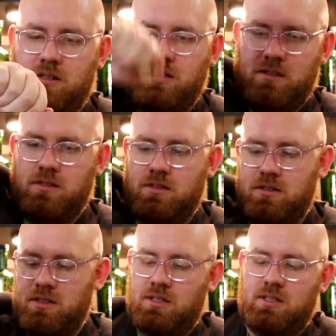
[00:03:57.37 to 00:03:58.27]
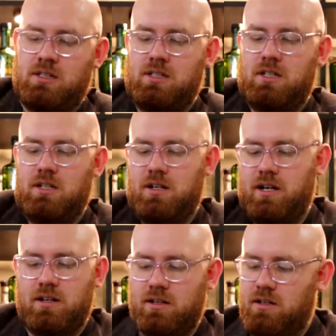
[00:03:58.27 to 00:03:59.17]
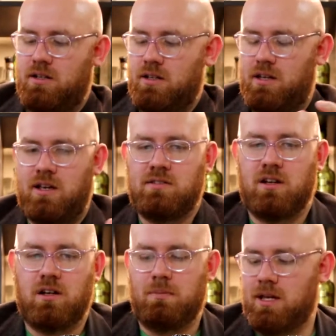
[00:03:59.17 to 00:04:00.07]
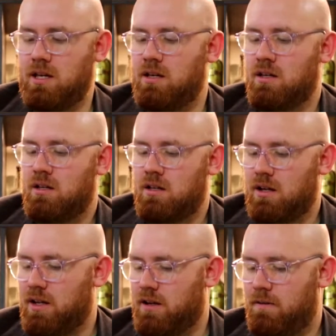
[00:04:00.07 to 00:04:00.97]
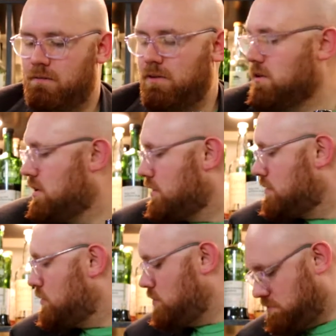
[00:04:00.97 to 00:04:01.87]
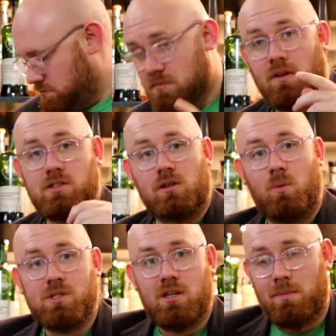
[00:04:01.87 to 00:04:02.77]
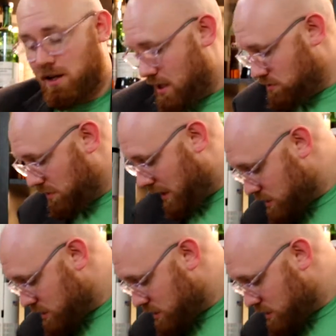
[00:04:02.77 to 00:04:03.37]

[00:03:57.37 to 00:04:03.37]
All right. Is it going to be like full-on... Oop, I've still got whiskey in my glass from the